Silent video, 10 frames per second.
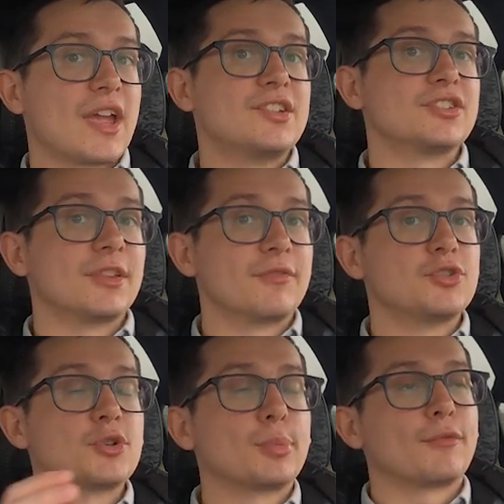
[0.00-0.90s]
change in the
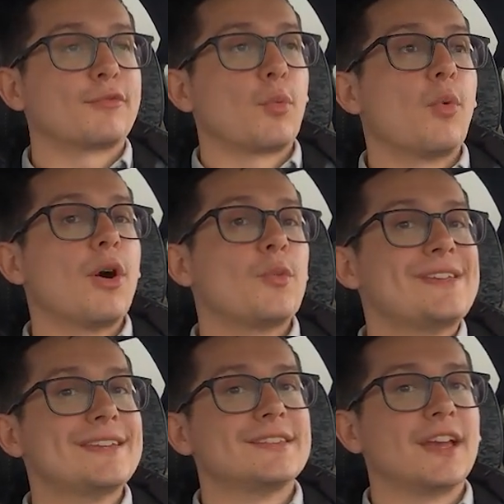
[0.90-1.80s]
future, but from what
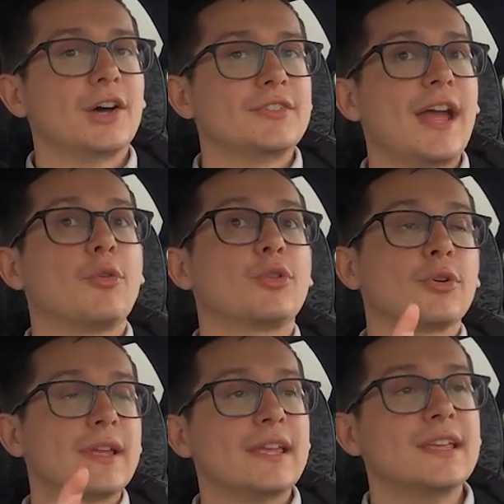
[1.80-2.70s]
we can tell now,
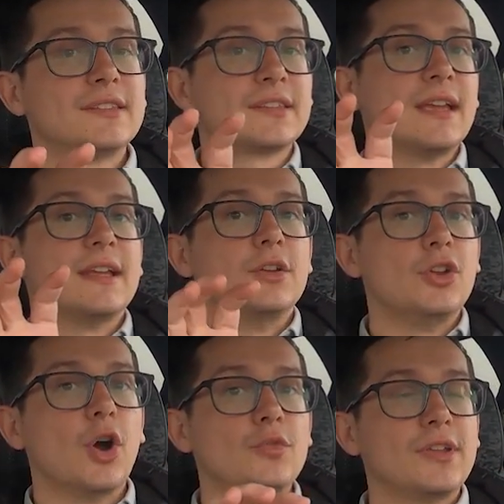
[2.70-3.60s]
there is
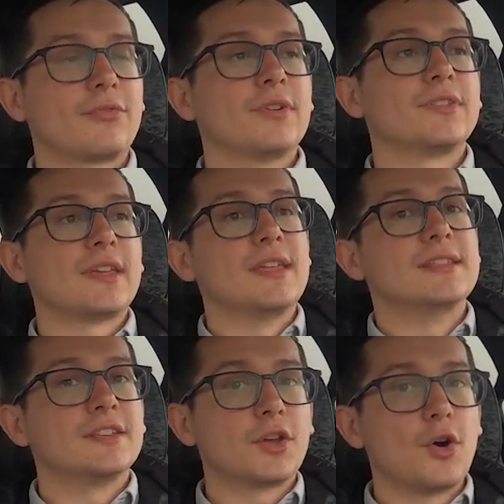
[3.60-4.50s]
no difference
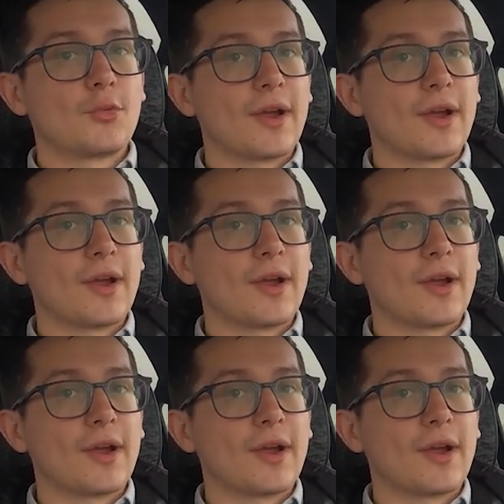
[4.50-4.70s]
in the tow